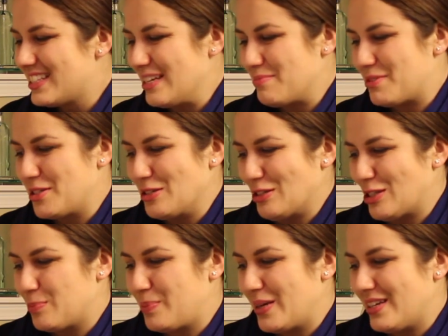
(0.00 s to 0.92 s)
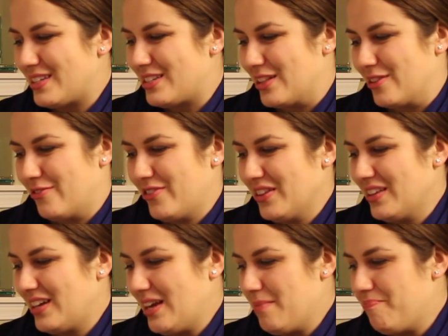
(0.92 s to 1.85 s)
Step two, spit to the
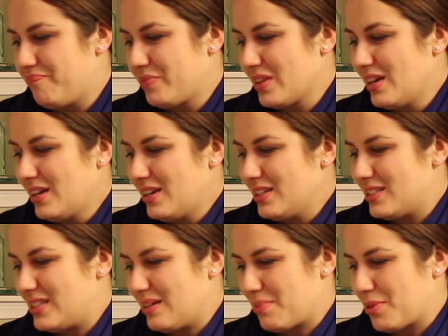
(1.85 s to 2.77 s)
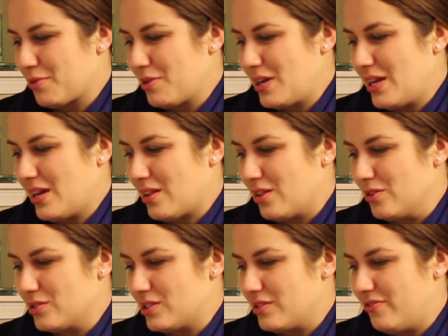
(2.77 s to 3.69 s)
film. Step three,
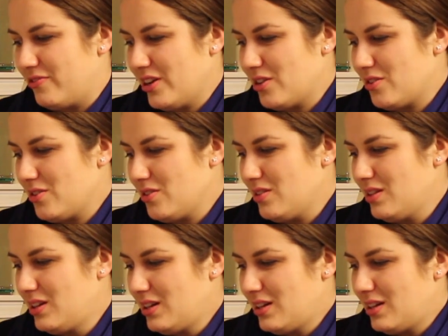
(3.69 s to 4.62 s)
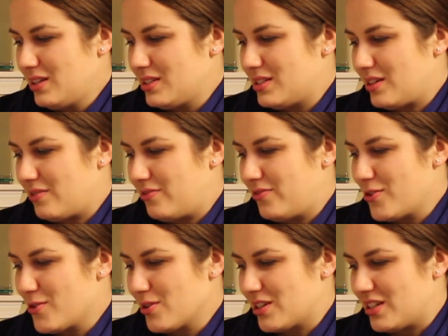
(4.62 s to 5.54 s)
close the funnel. Step
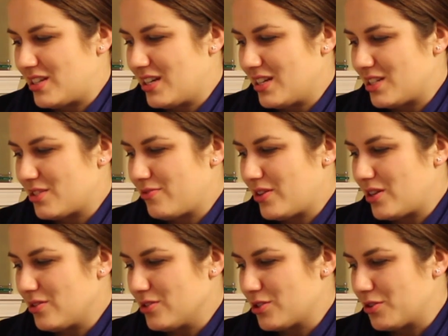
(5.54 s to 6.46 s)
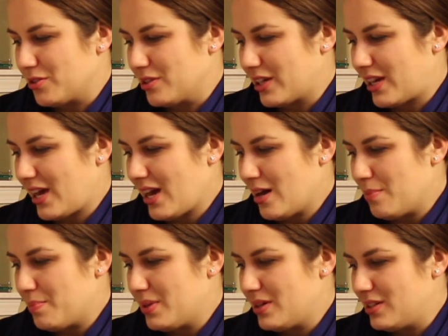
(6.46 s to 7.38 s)
four, detach funnel, screw on
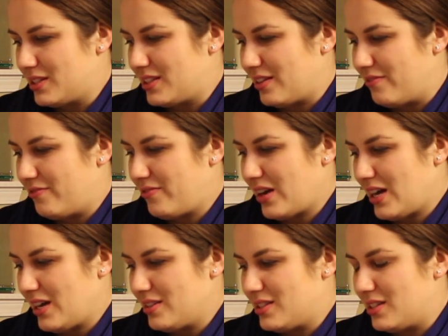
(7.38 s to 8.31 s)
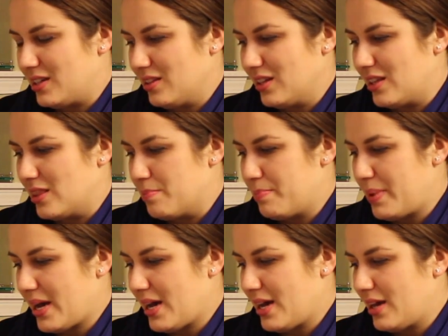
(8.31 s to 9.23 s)
cap. Step five, seal in the
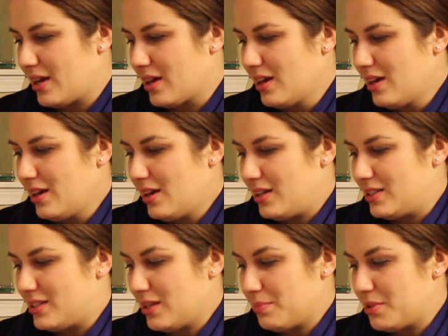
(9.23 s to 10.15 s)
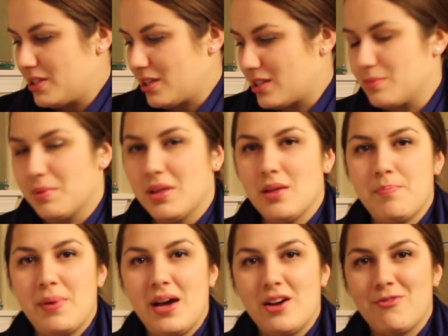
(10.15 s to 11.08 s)
bag. And step six, mail
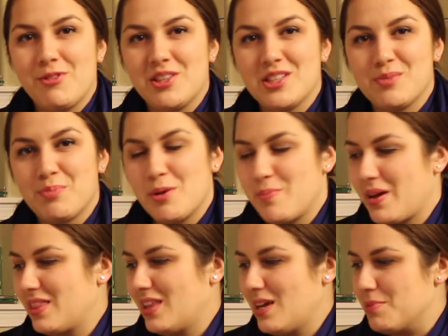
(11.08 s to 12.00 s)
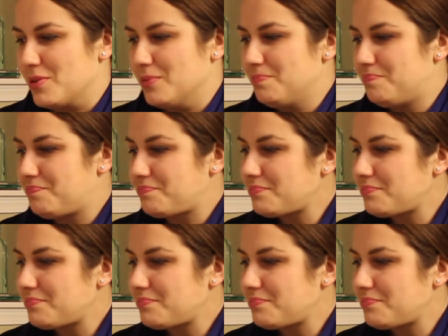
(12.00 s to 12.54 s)
it back with its prepaid label.